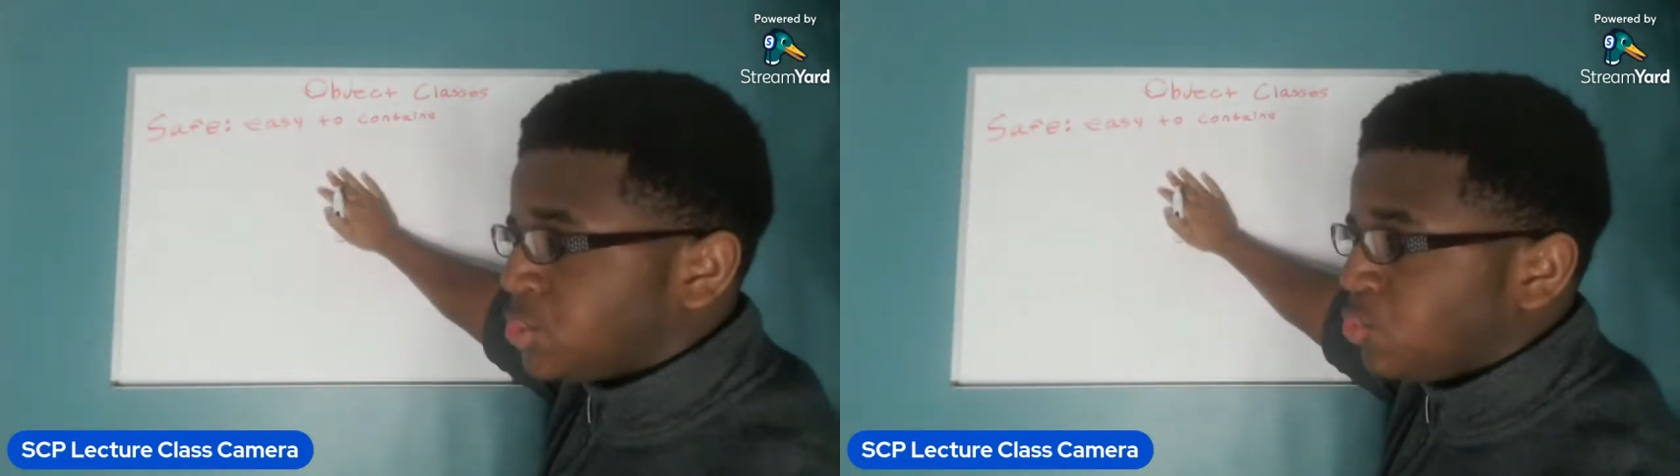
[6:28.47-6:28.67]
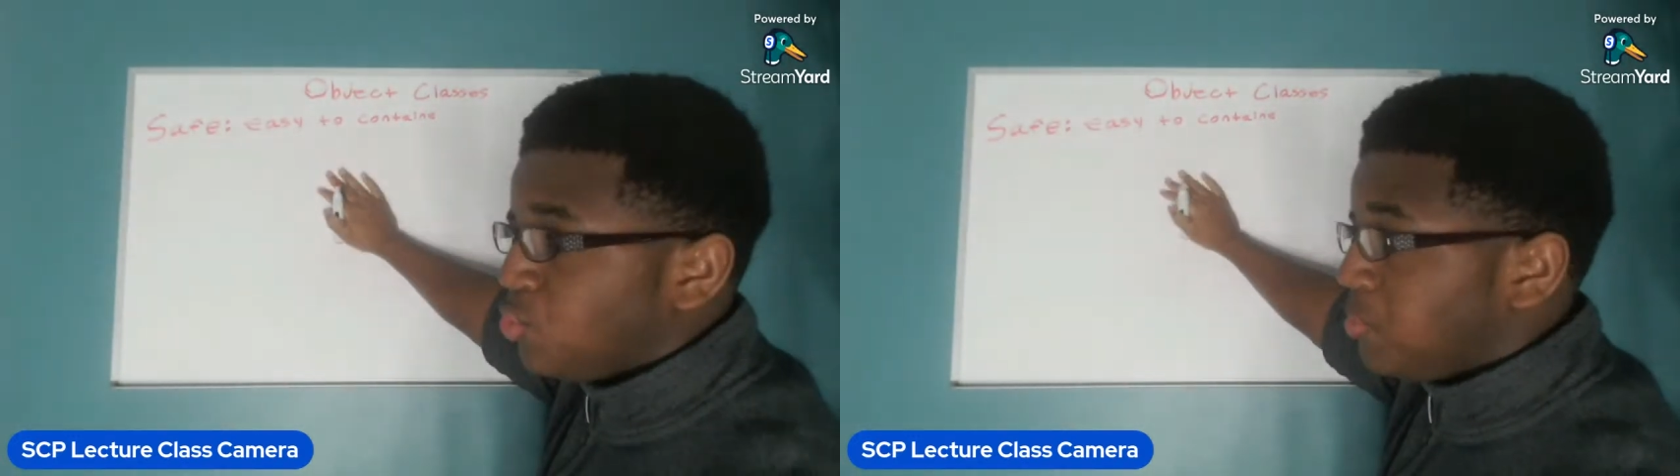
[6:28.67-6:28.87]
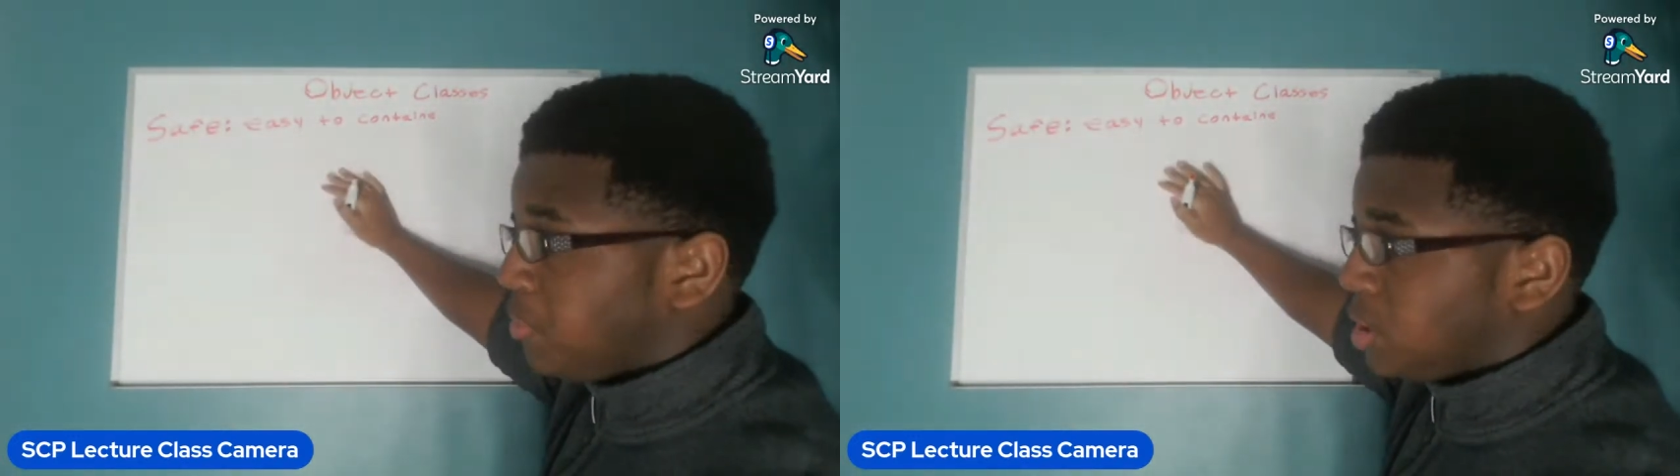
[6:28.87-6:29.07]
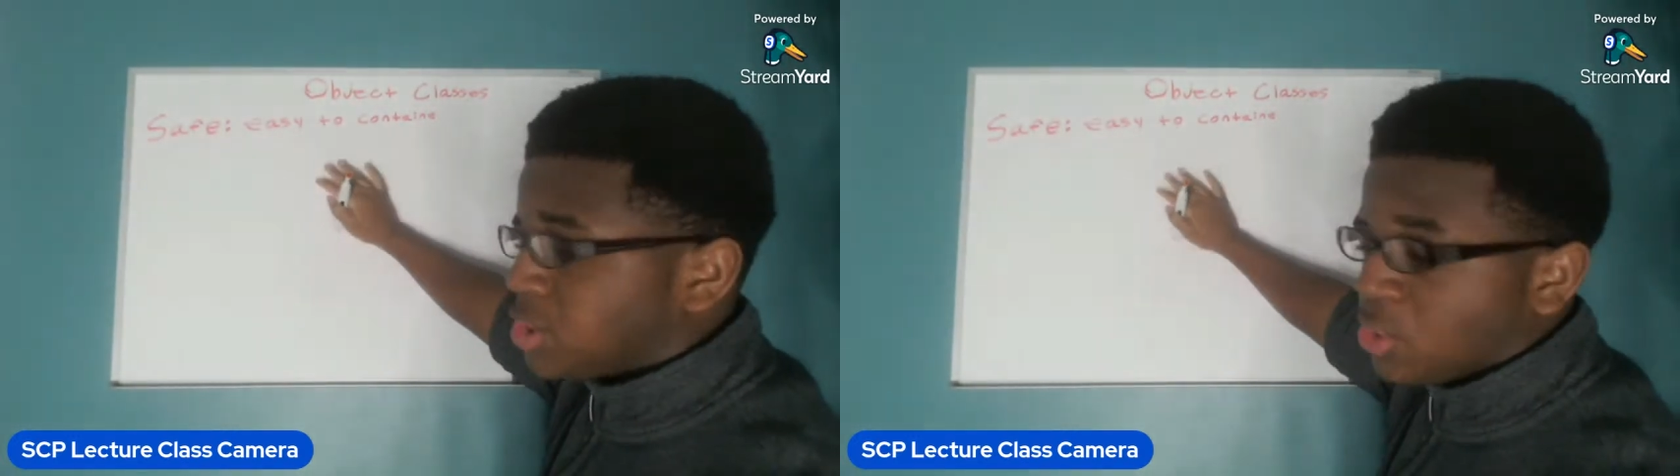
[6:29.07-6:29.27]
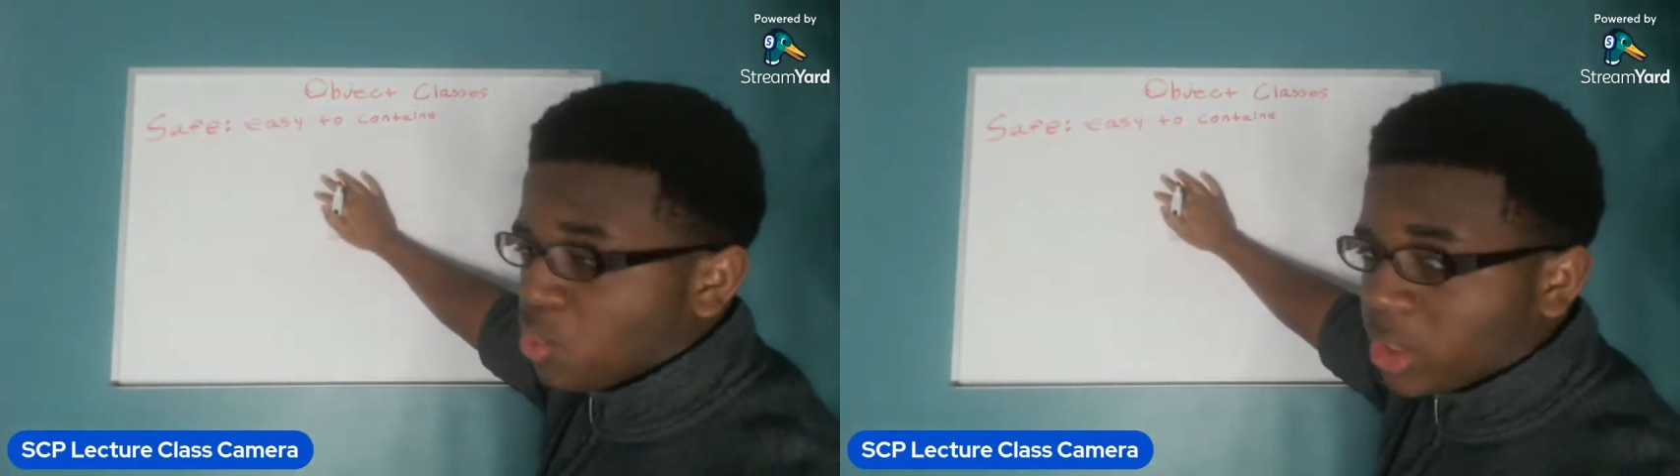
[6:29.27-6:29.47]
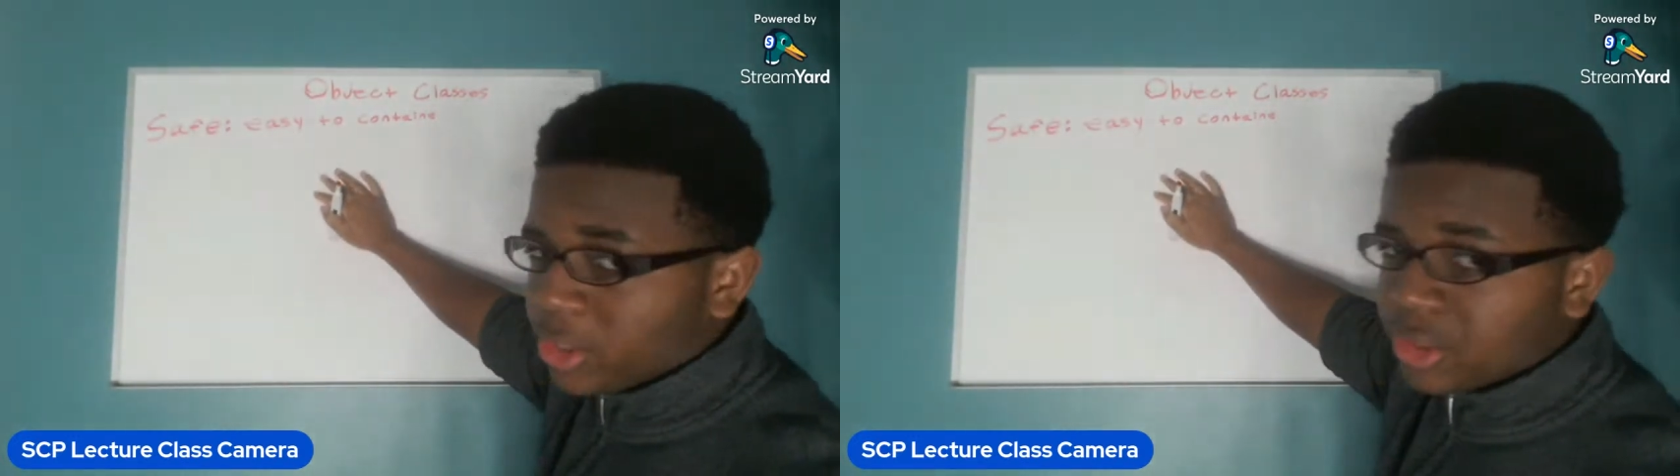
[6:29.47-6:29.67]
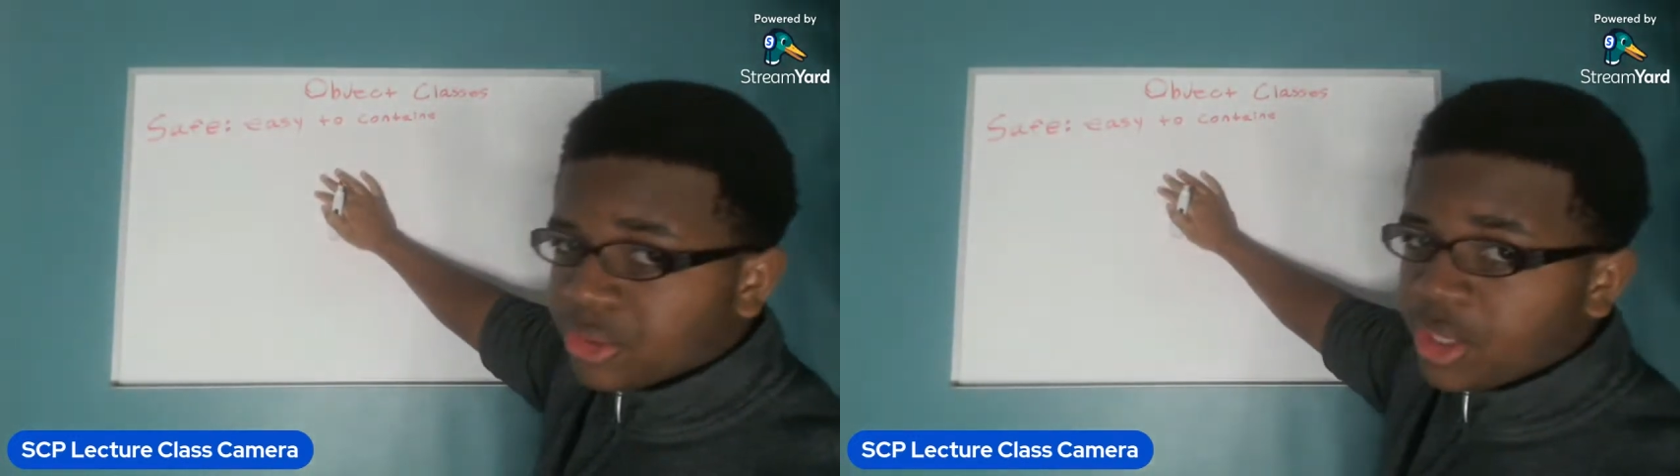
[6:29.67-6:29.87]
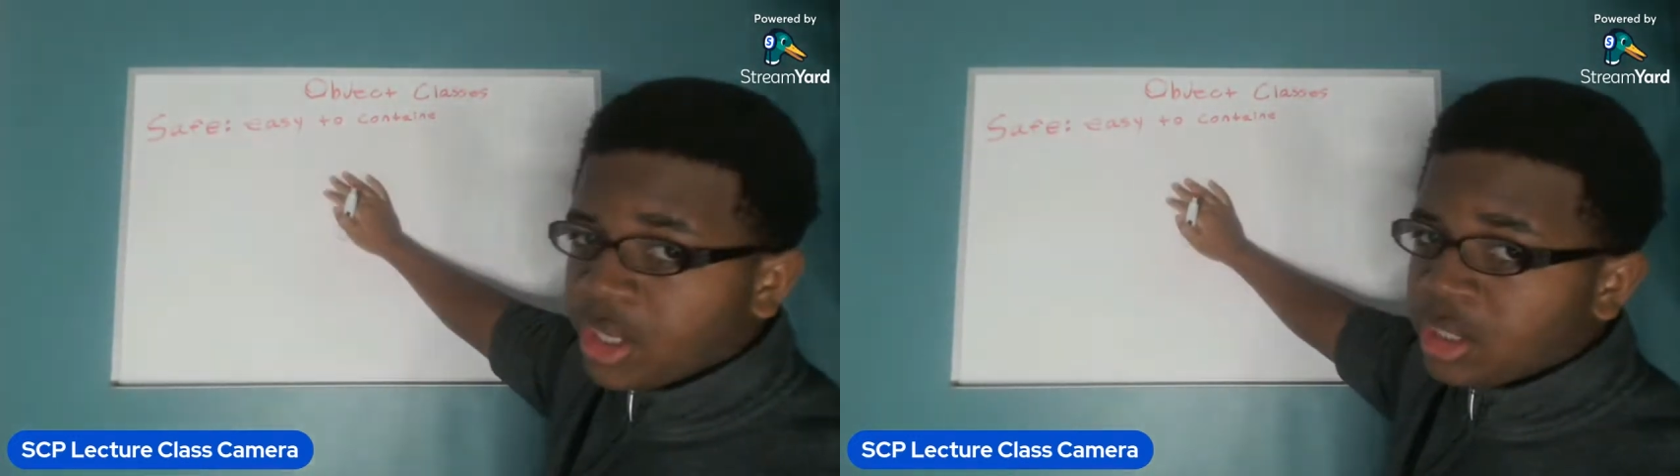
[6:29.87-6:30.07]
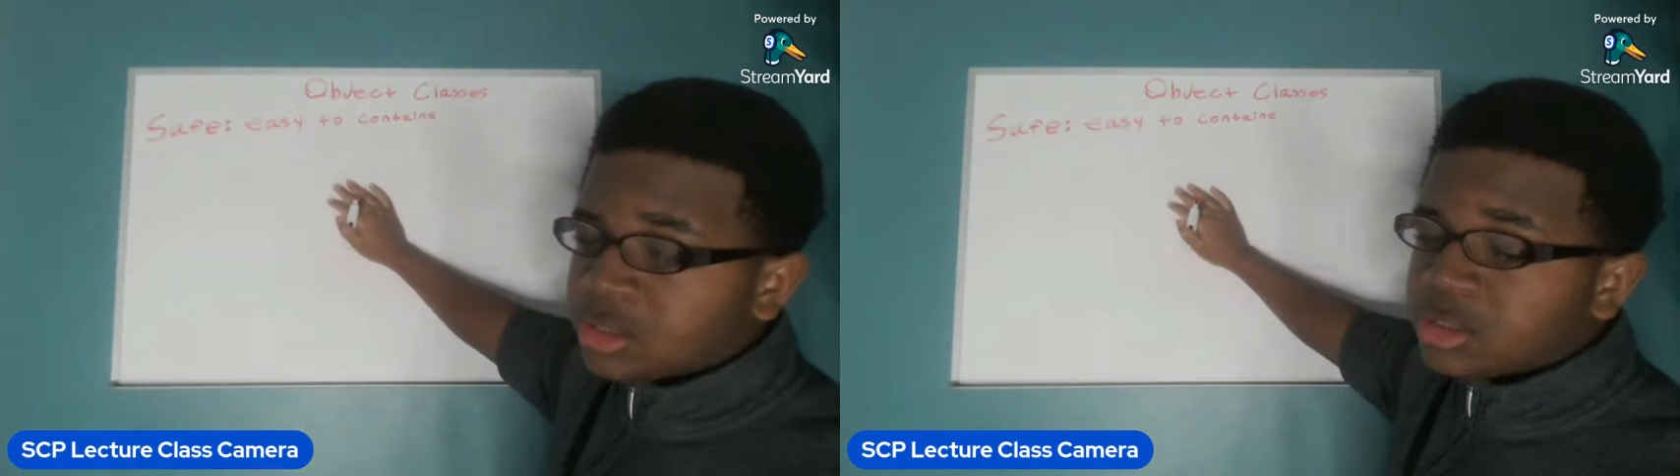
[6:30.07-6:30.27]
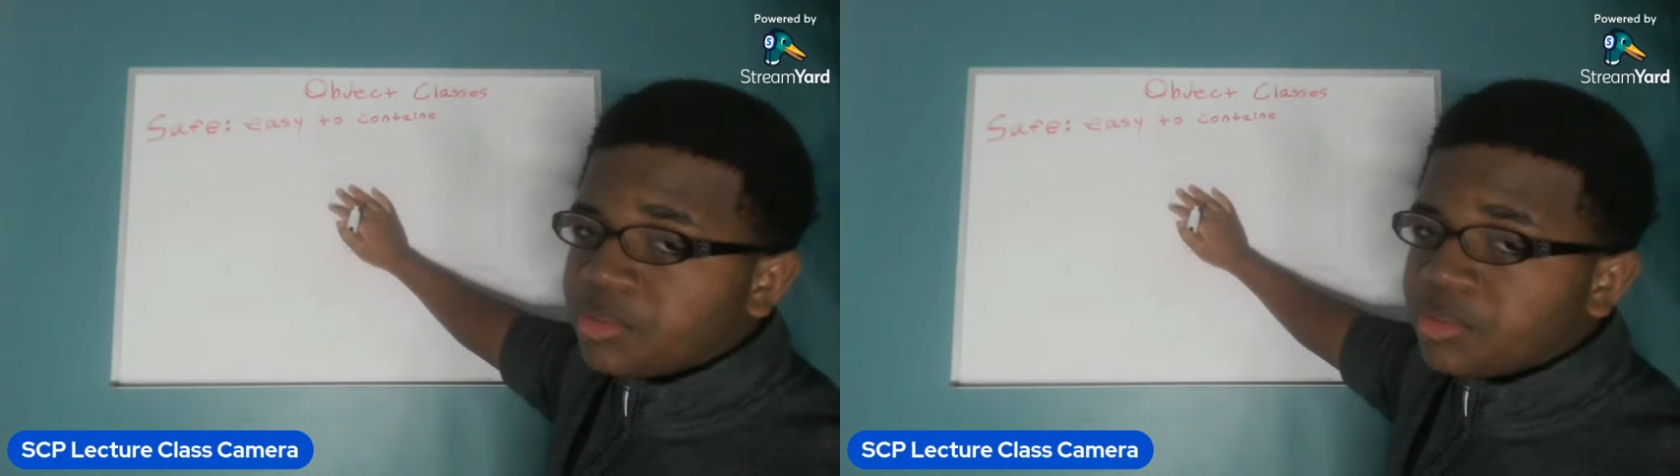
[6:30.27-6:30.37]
to mention one of the things